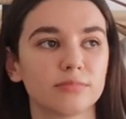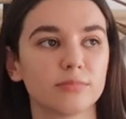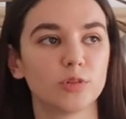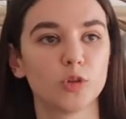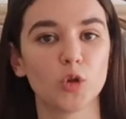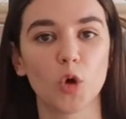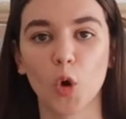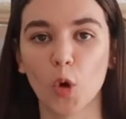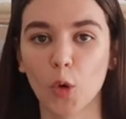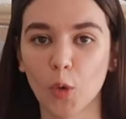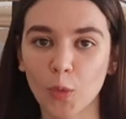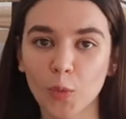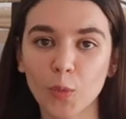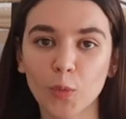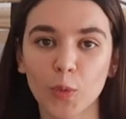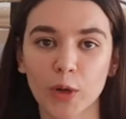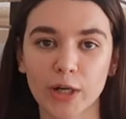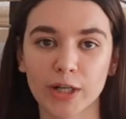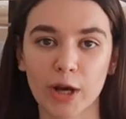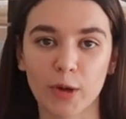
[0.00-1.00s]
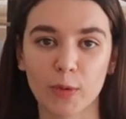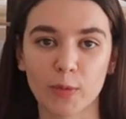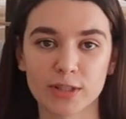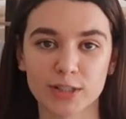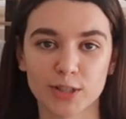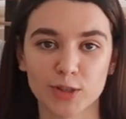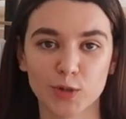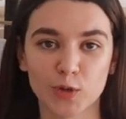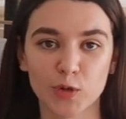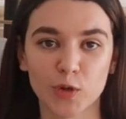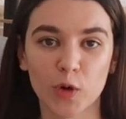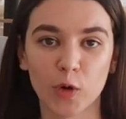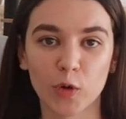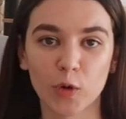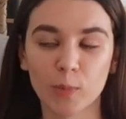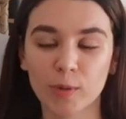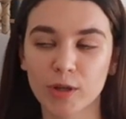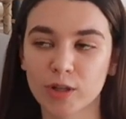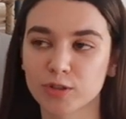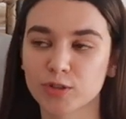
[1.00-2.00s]
know where I wanted to
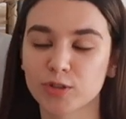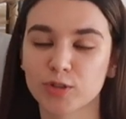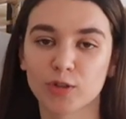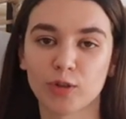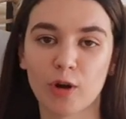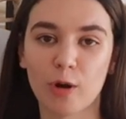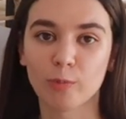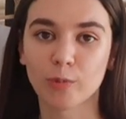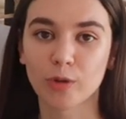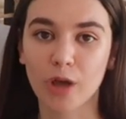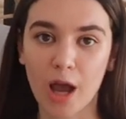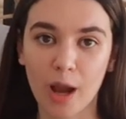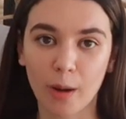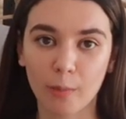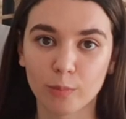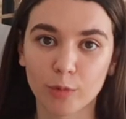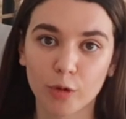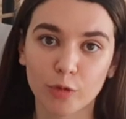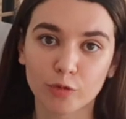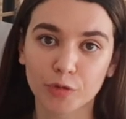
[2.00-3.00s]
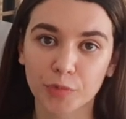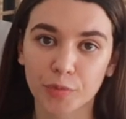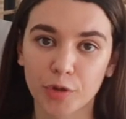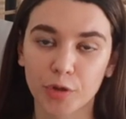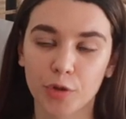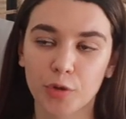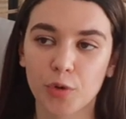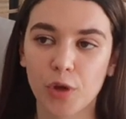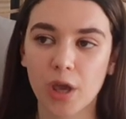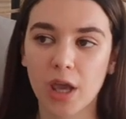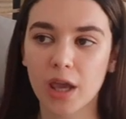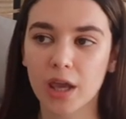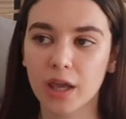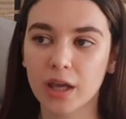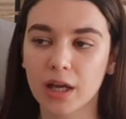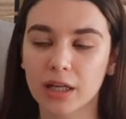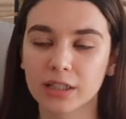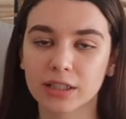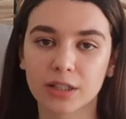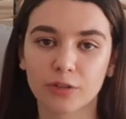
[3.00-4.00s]
go, because, you know, I'm not from the
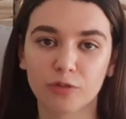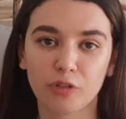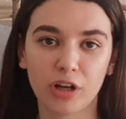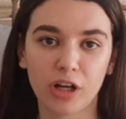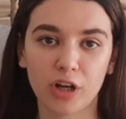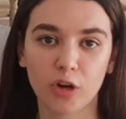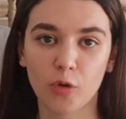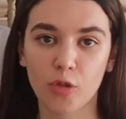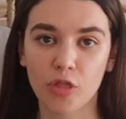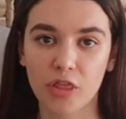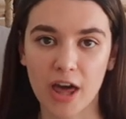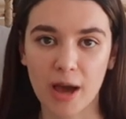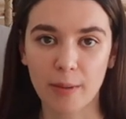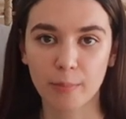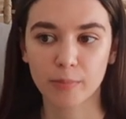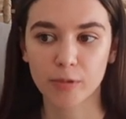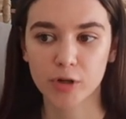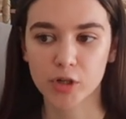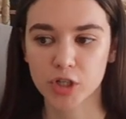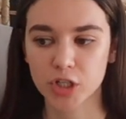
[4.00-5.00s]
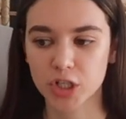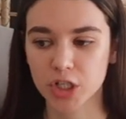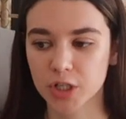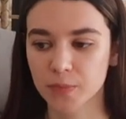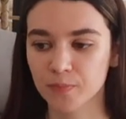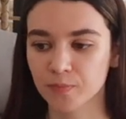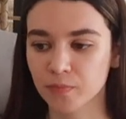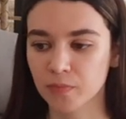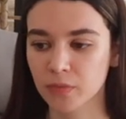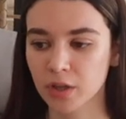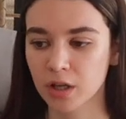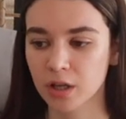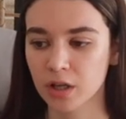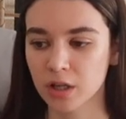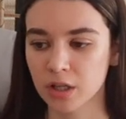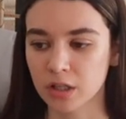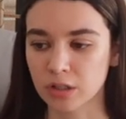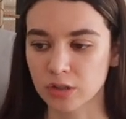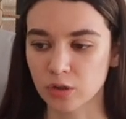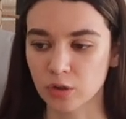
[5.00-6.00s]
UK, I didn't really know that much.
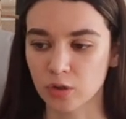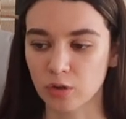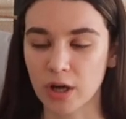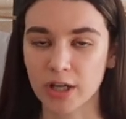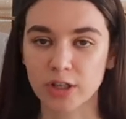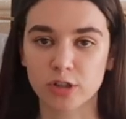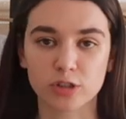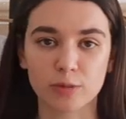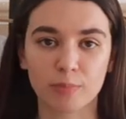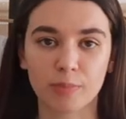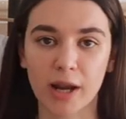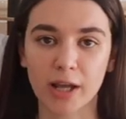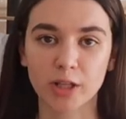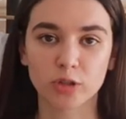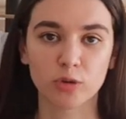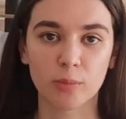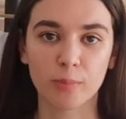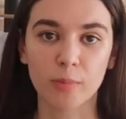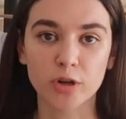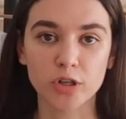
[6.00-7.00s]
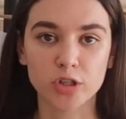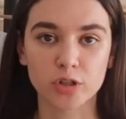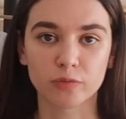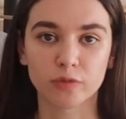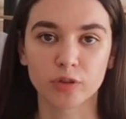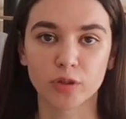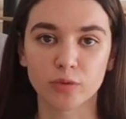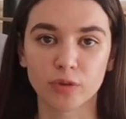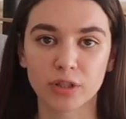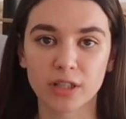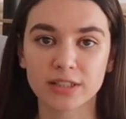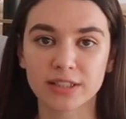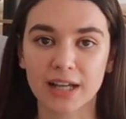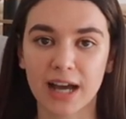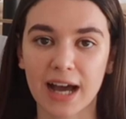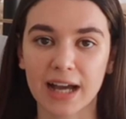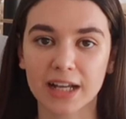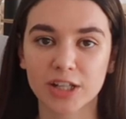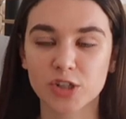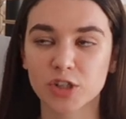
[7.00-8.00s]
So I just applied to a bunch of unis.
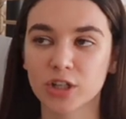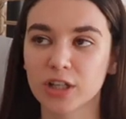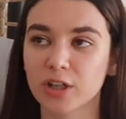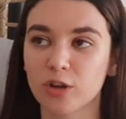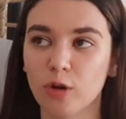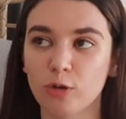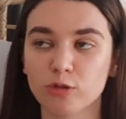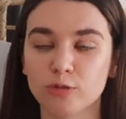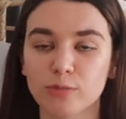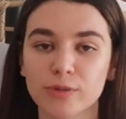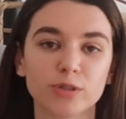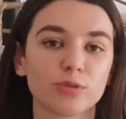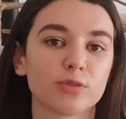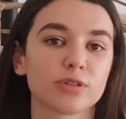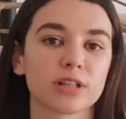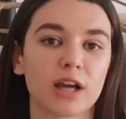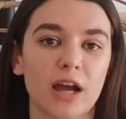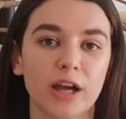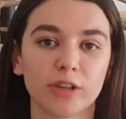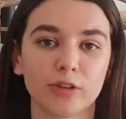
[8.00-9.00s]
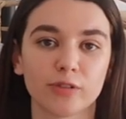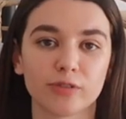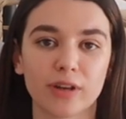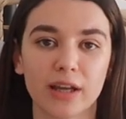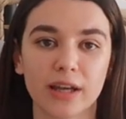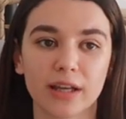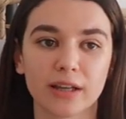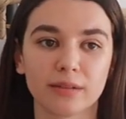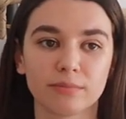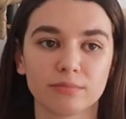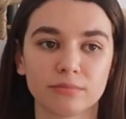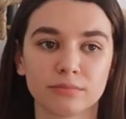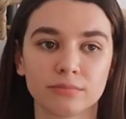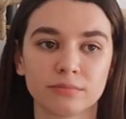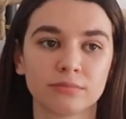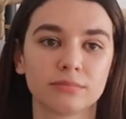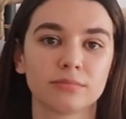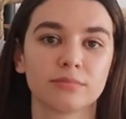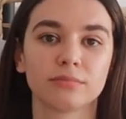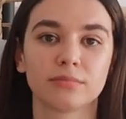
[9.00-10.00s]
Actually, Goldsmiths was kind of like
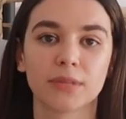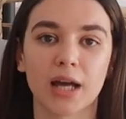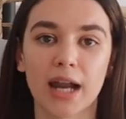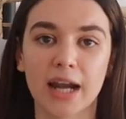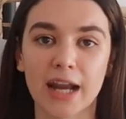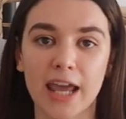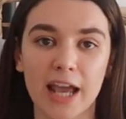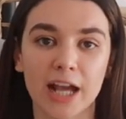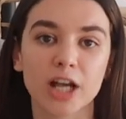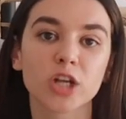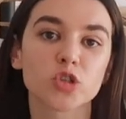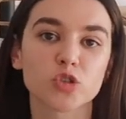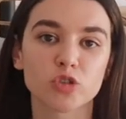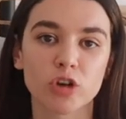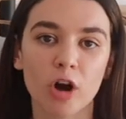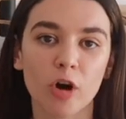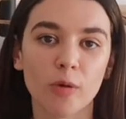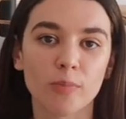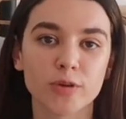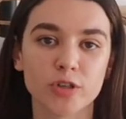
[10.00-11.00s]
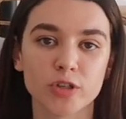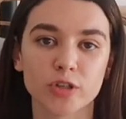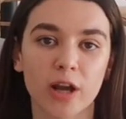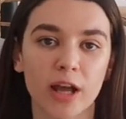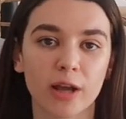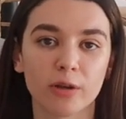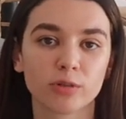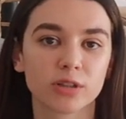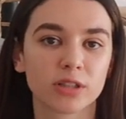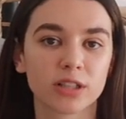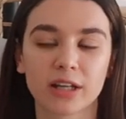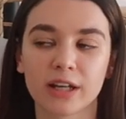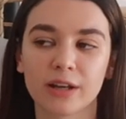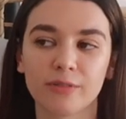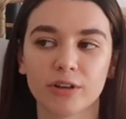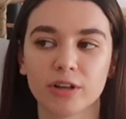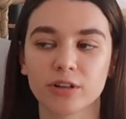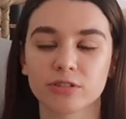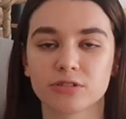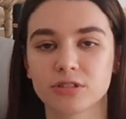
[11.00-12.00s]
an extra option. I didn't
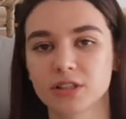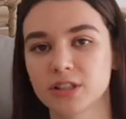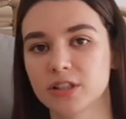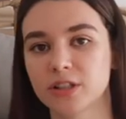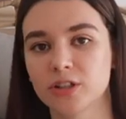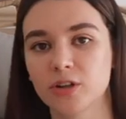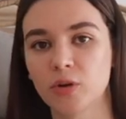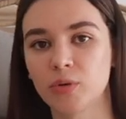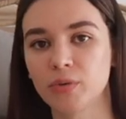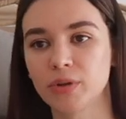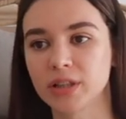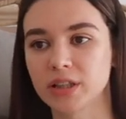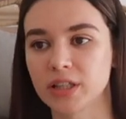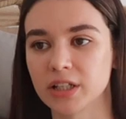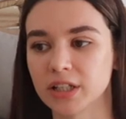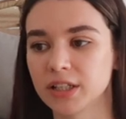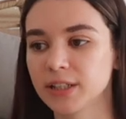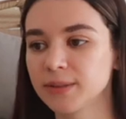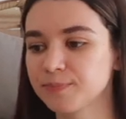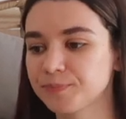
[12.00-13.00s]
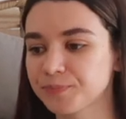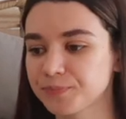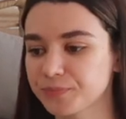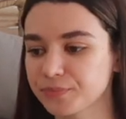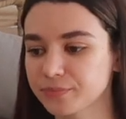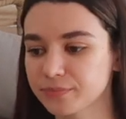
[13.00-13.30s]
even consider going there.